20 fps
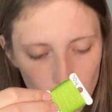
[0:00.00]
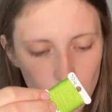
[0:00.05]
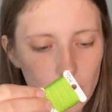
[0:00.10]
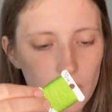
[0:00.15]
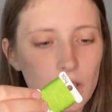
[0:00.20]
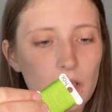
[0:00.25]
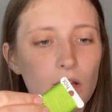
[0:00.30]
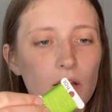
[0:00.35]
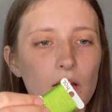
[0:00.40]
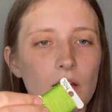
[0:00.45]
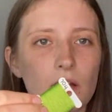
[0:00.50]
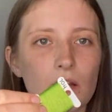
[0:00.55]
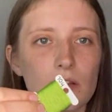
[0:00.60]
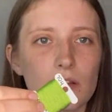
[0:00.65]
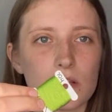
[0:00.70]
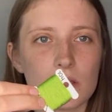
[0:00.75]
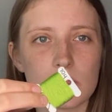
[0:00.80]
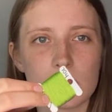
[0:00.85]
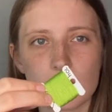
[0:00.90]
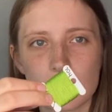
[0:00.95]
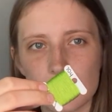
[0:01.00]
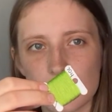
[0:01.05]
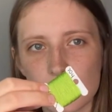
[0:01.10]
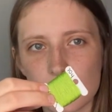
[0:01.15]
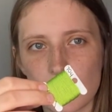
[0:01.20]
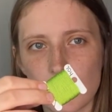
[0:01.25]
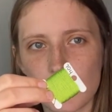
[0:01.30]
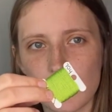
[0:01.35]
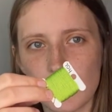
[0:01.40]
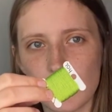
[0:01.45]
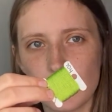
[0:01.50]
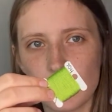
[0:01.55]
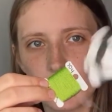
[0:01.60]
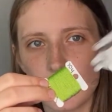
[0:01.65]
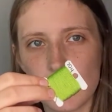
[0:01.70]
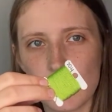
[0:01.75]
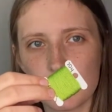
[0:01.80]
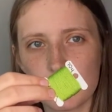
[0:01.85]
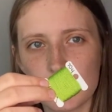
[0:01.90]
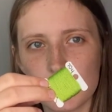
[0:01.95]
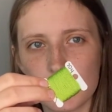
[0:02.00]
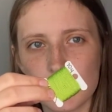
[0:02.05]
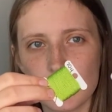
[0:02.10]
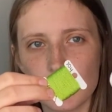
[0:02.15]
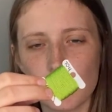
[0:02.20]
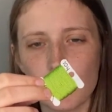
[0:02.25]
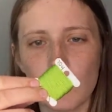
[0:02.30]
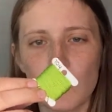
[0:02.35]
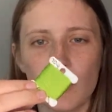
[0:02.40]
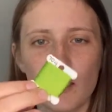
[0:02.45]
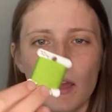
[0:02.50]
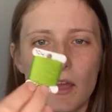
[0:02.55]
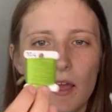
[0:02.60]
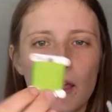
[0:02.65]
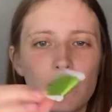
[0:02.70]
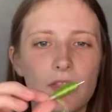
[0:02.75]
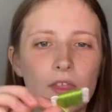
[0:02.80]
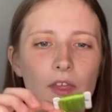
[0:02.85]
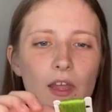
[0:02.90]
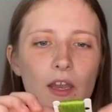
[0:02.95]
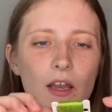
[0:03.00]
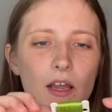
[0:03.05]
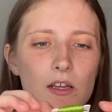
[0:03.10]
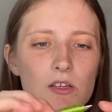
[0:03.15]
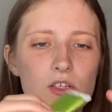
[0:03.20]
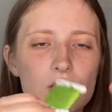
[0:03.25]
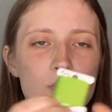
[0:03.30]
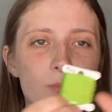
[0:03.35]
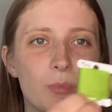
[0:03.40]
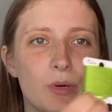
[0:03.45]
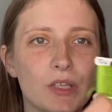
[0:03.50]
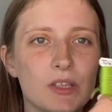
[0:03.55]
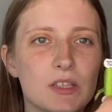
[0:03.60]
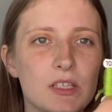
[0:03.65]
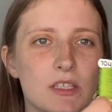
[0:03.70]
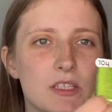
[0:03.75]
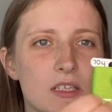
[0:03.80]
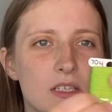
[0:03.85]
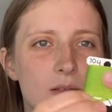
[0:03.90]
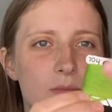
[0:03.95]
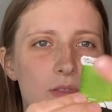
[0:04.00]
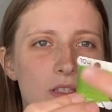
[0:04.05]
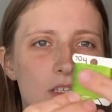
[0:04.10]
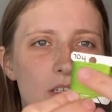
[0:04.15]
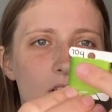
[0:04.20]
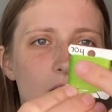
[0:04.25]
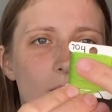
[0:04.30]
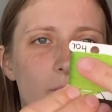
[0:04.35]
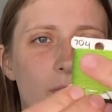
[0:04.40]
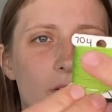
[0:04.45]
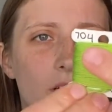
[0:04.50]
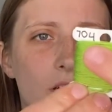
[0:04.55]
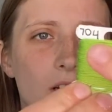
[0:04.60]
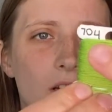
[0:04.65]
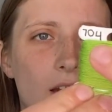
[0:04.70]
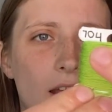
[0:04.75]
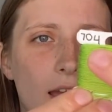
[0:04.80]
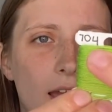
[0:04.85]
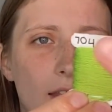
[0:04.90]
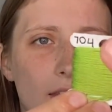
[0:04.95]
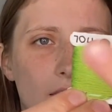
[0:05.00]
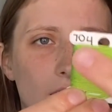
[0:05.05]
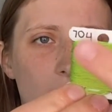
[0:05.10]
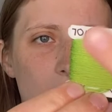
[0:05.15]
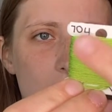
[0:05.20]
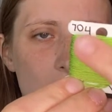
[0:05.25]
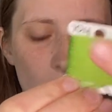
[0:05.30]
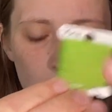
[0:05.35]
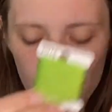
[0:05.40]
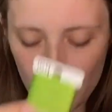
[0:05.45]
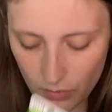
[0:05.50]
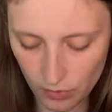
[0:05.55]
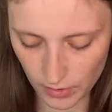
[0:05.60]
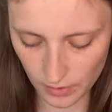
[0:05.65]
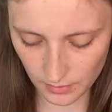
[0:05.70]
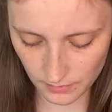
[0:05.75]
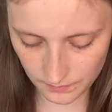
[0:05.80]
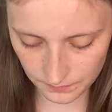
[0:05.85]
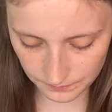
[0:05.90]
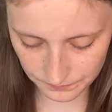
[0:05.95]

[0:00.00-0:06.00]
Here. This is it empty, and then I just put the DMC number at the top corner.